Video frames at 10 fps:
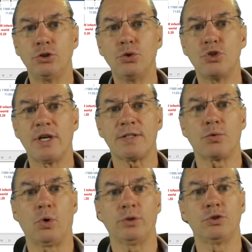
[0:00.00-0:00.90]
You
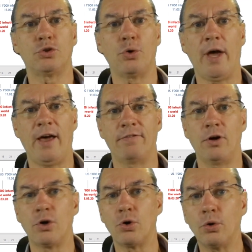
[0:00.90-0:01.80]
just want to have
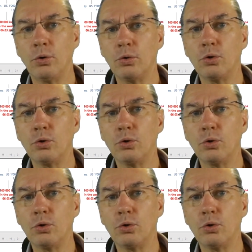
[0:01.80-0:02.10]
a